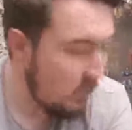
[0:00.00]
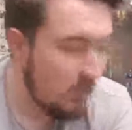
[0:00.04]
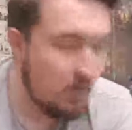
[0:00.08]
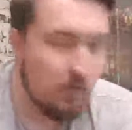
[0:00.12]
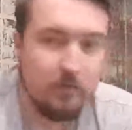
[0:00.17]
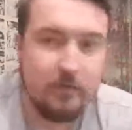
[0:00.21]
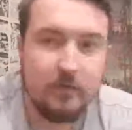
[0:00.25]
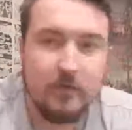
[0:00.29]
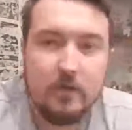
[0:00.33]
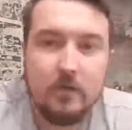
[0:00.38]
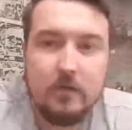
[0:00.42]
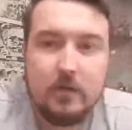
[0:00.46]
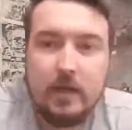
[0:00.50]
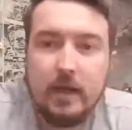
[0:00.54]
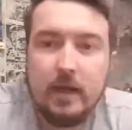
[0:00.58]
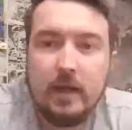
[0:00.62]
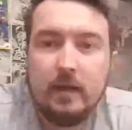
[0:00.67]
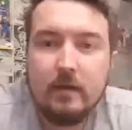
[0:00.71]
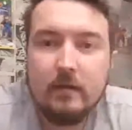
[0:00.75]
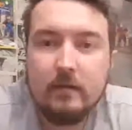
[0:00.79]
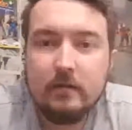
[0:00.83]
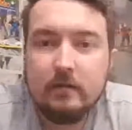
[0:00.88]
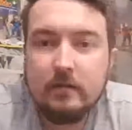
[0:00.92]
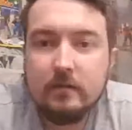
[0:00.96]
often you
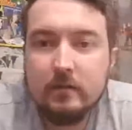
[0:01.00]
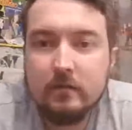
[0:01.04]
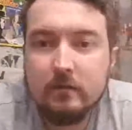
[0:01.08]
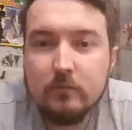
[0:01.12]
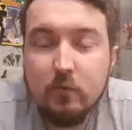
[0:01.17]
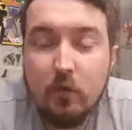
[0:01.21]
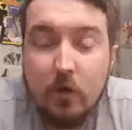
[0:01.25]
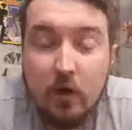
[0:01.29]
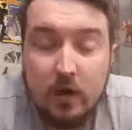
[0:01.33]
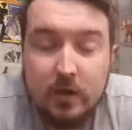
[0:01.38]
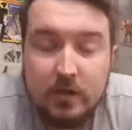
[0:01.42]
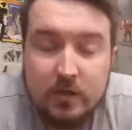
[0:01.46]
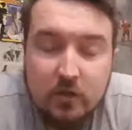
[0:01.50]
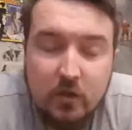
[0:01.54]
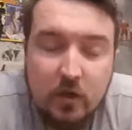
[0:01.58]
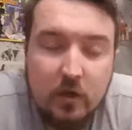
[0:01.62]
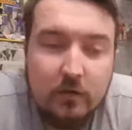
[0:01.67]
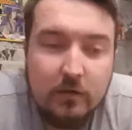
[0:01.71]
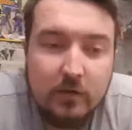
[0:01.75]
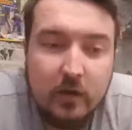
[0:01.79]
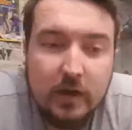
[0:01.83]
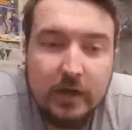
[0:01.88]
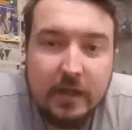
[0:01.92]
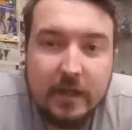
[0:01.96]
get, well, it's not
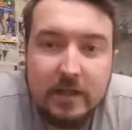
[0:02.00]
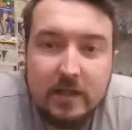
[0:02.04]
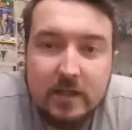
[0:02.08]
often I get